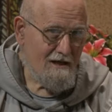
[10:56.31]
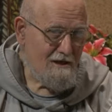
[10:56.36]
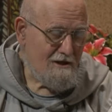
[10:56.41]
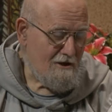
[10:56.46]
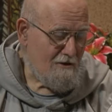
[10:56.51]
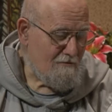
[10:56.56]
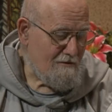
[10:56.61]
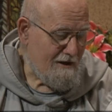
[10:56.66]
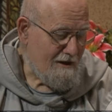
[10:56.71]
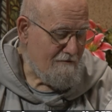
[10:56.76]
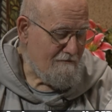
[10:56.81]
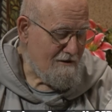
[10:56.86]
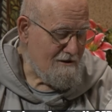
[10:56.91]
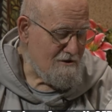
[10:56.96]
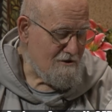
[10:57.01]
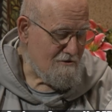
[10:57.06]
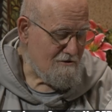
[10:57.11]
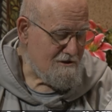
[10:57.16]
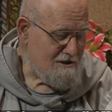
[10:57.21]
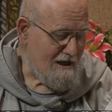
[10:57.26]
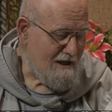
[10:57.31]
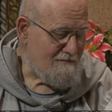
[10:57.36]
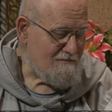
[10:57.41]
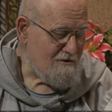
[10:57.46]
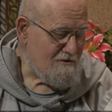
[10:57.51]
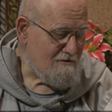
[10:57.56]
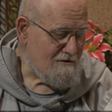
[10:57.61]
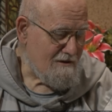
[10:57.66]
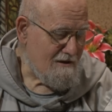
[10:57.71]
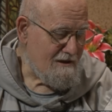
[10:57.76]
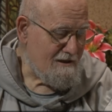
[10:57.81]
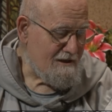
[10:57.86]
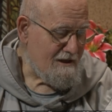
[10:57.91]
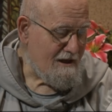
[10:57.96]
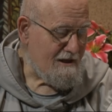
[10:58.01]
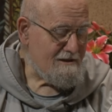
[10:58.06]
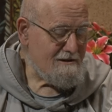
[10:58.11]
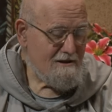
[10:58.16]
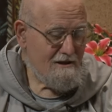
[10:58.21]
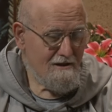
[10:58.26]
You know, when I read your chapter on
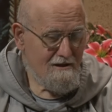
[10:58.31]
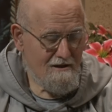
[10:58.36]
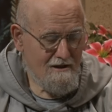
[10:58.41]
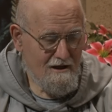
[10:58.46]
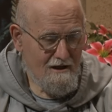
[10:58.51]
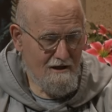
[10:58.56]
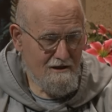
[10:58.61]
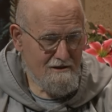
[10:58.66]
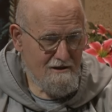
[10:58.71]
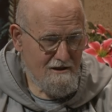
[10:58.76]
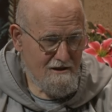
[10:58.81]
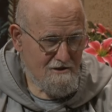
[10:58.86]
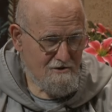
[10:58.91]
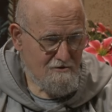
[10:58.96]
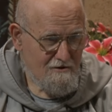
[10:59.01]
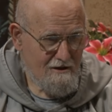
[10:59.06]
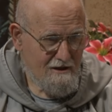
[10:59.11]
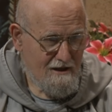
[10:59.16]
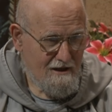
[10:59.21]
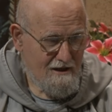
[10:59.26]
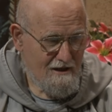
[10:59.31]
that, on the history.